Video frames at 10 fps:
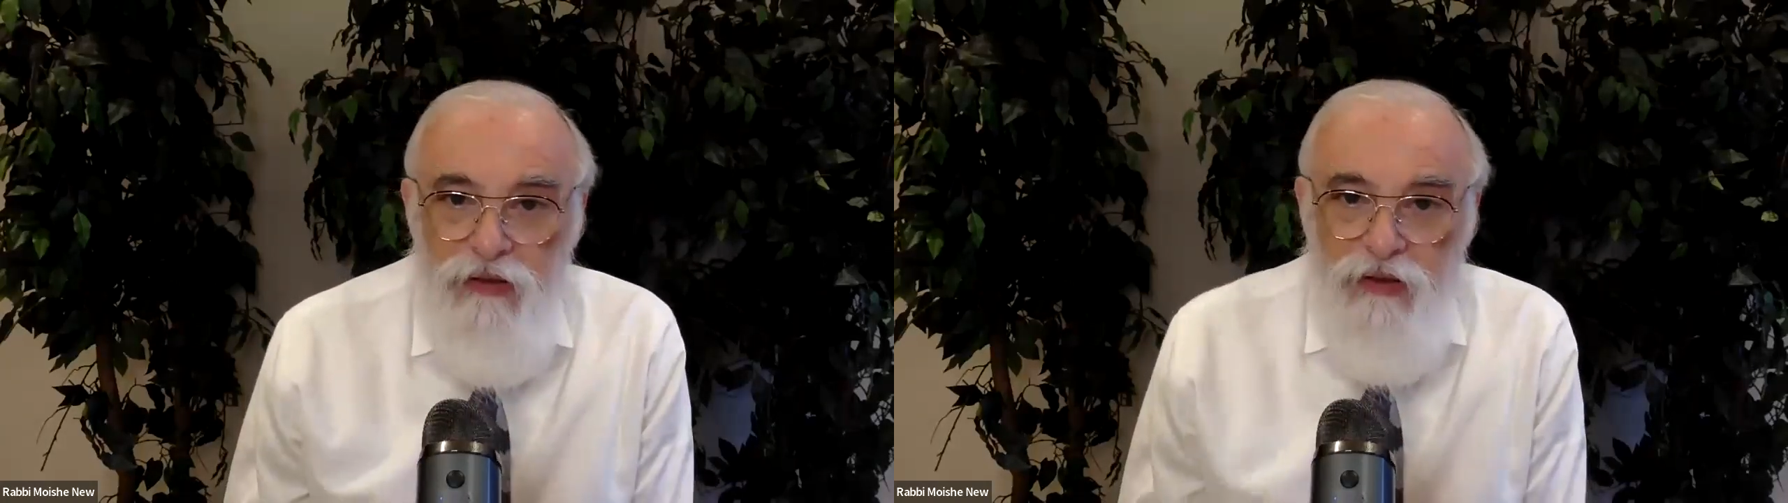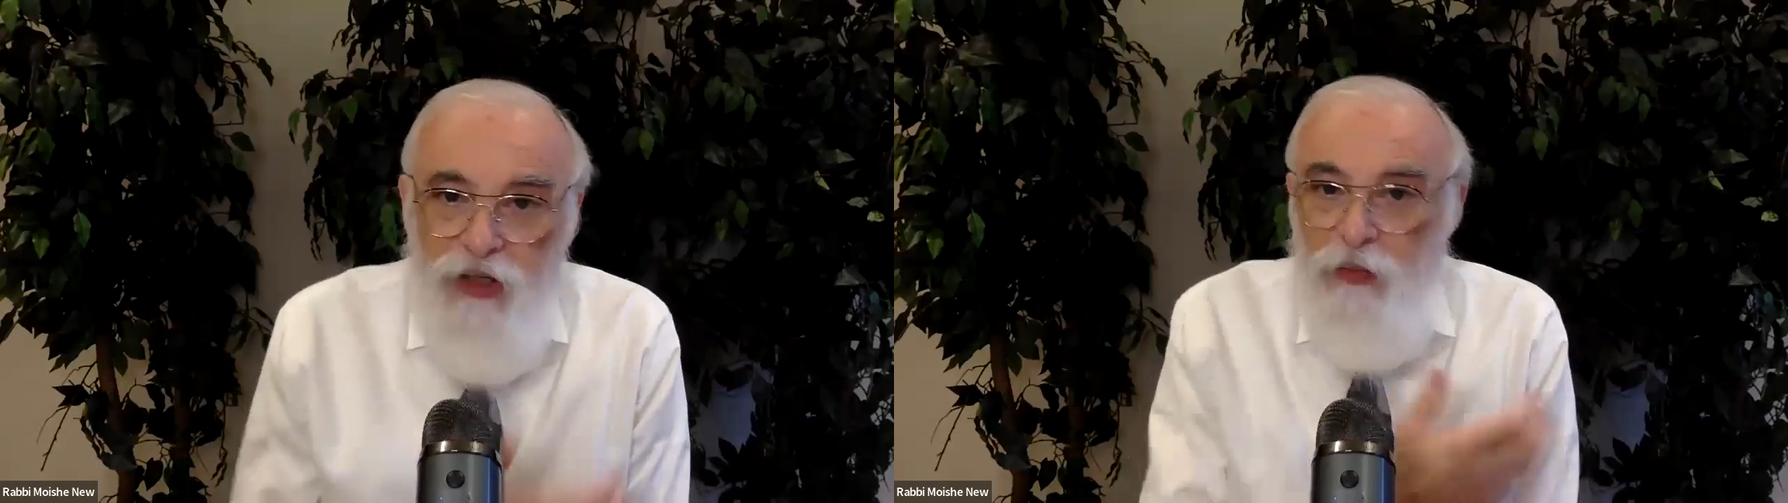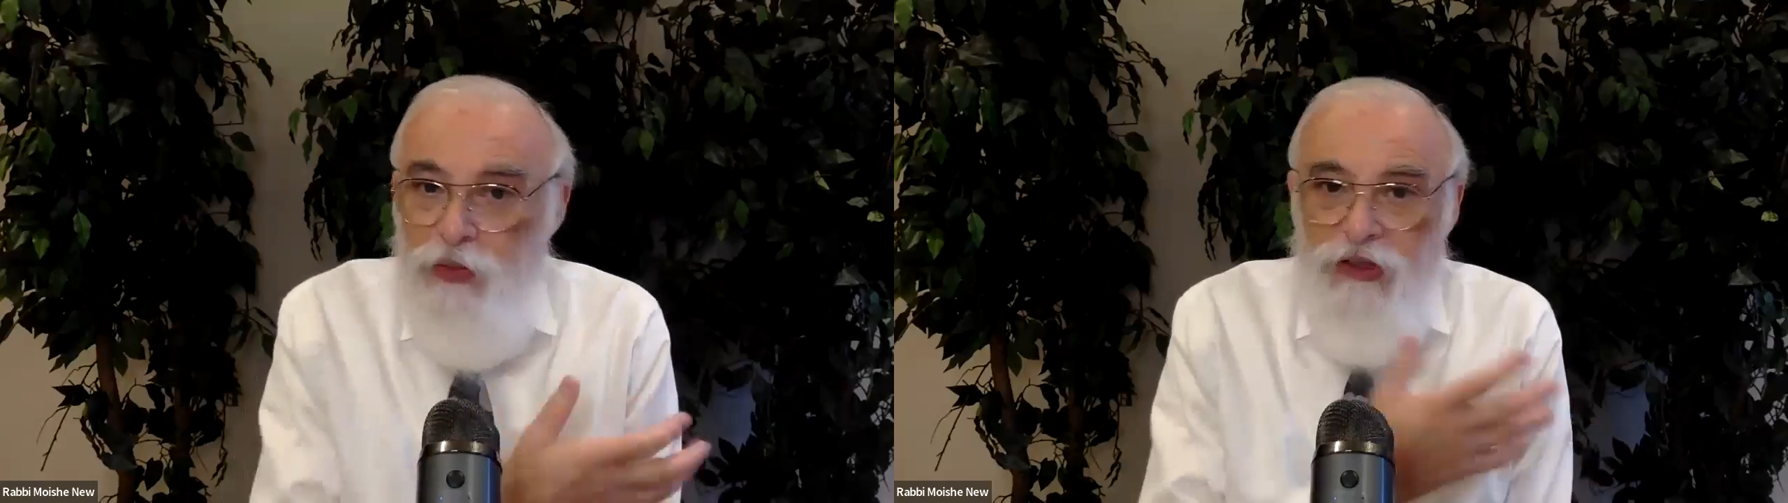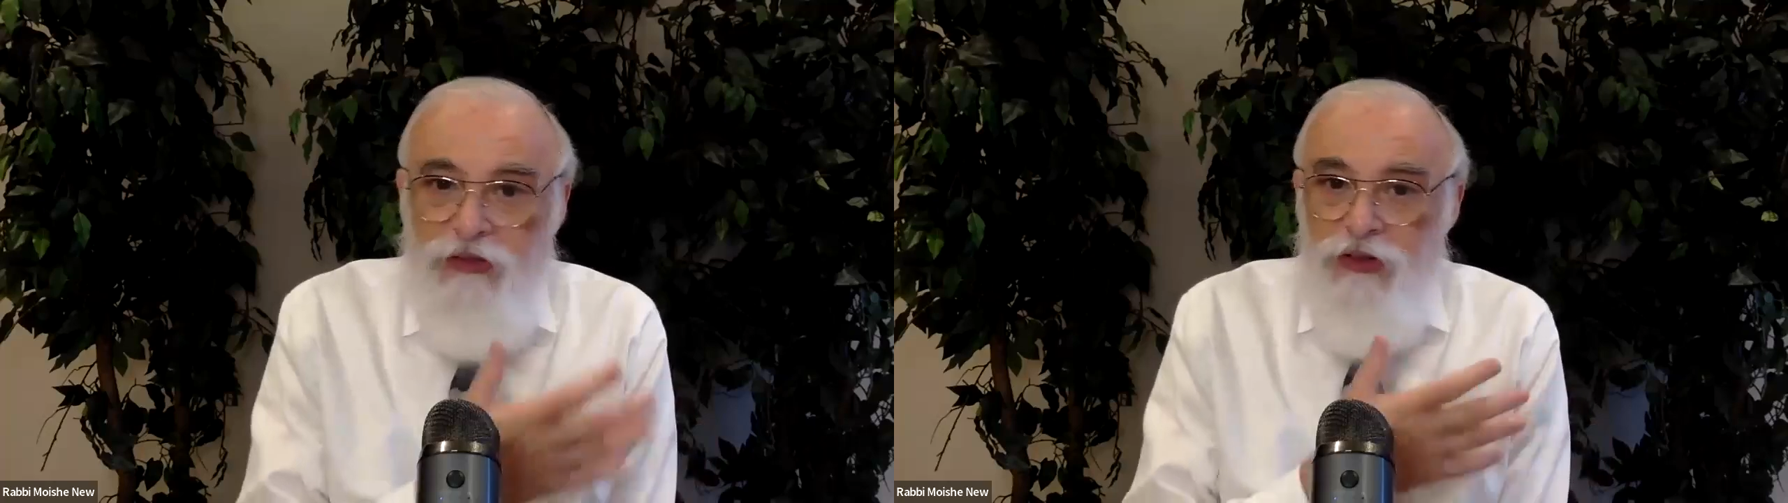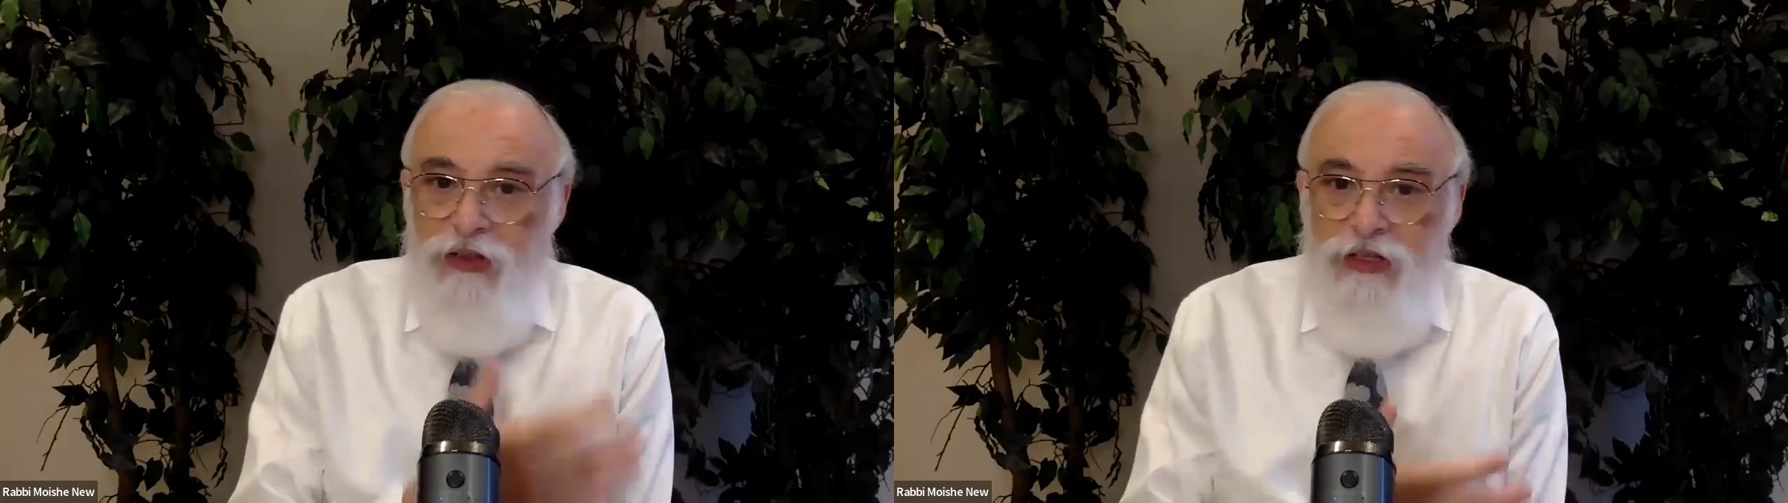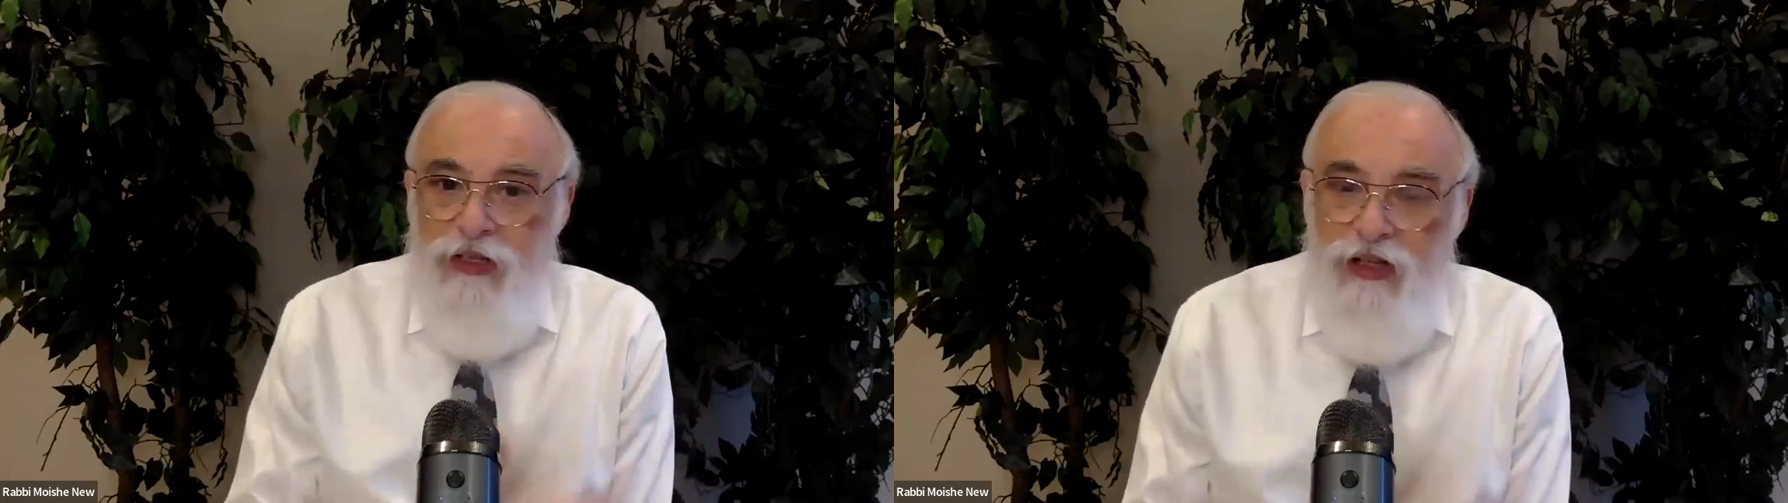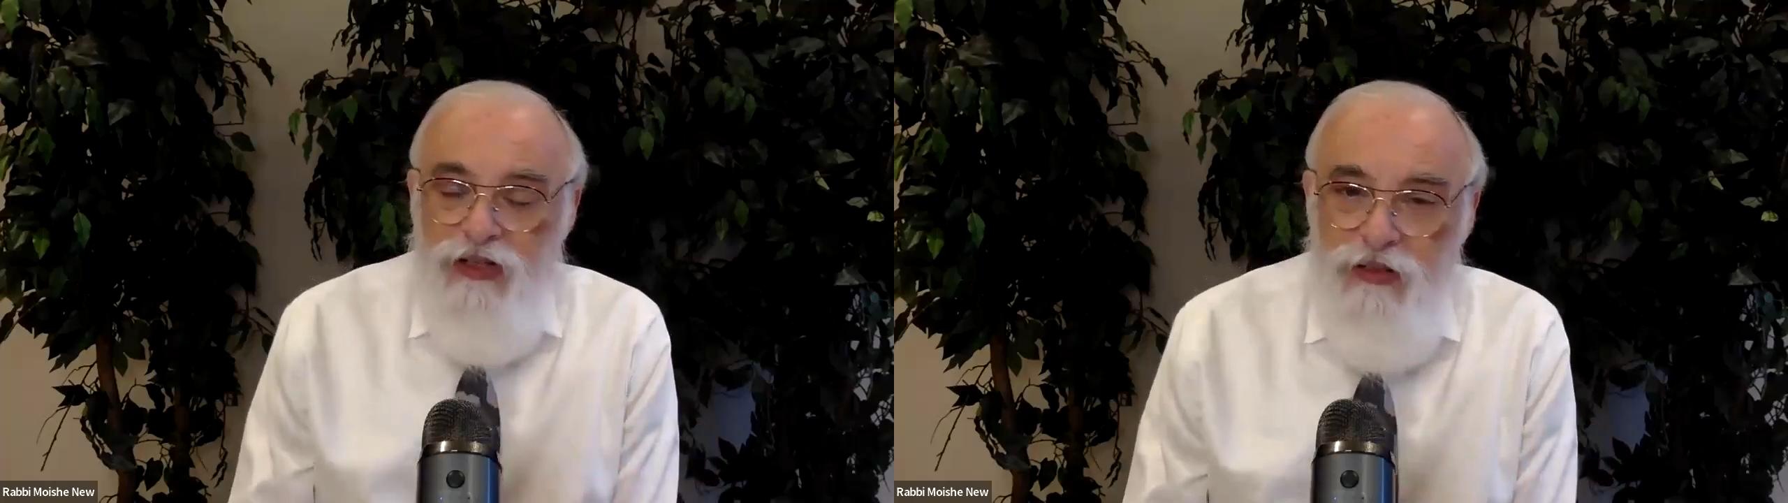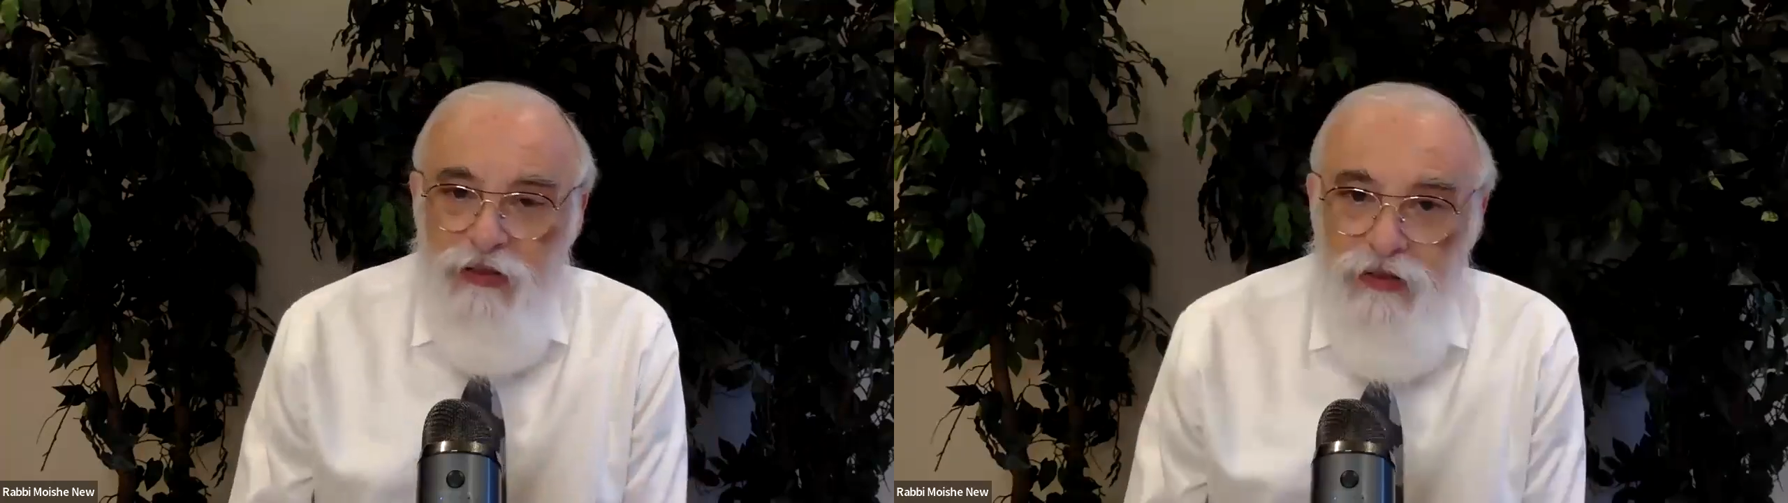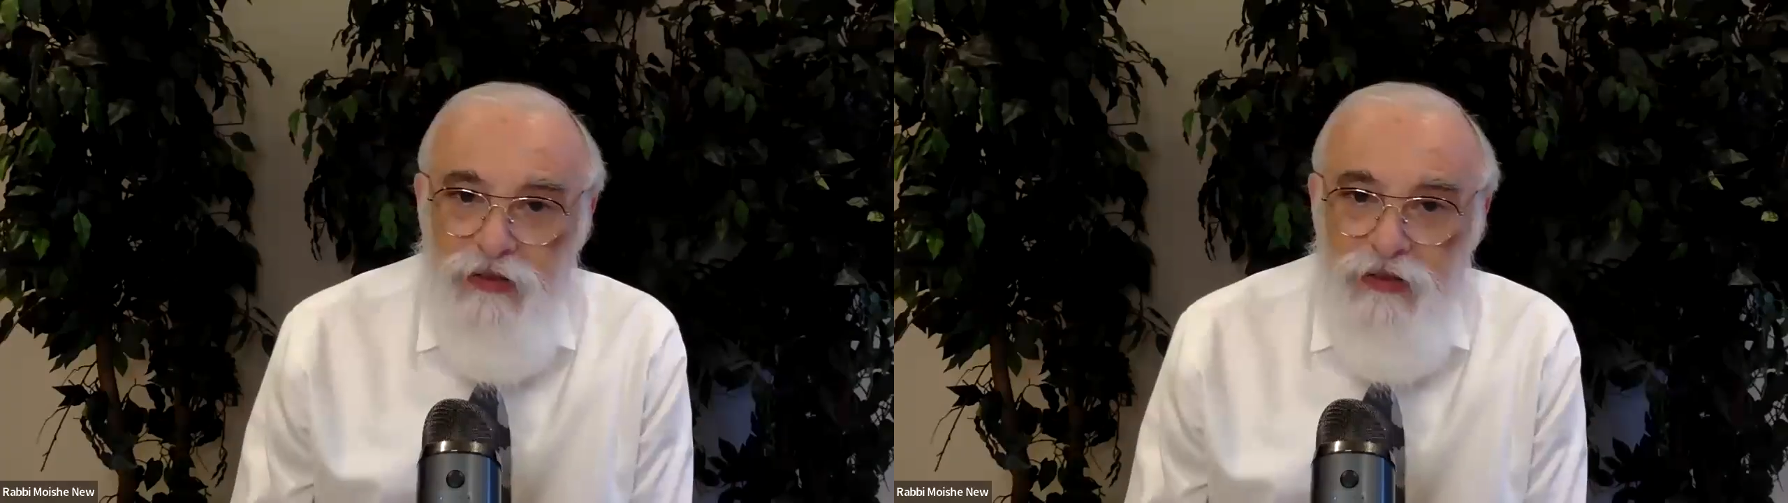and open it for discussion.